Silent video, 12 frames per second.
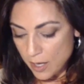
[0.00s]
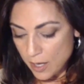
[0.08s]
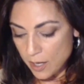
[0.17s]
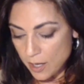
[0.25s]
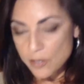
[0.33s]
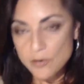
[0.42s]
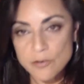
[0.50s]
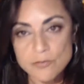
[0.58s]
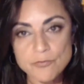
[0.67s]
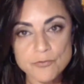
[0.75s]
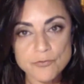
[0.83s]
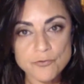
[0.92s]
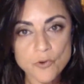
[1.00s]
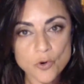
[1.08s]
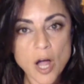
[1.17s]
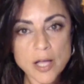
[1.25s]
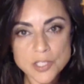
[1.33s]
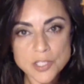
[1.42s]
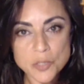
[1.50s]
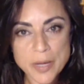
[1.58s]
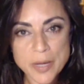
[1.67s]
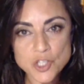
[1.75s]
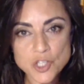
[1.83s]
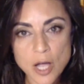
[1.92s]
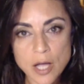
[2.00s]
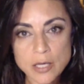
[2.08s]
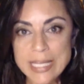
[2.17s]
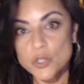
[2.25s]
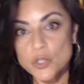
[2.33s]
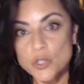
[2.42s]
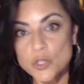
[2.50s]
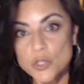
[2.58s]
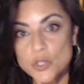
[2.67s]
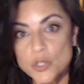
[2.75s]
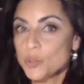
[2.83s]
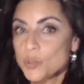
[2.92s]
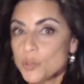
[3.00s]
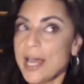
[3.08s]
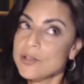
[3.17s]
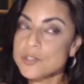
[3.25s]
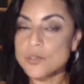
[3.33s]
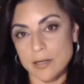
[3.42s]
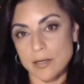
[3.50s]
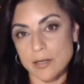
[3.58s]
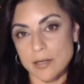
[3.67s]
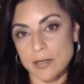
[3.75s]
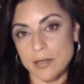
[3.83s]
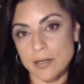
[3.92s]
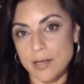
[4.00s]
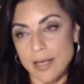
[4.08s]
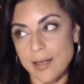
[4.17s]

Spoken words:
for Azerbaijan in 2001.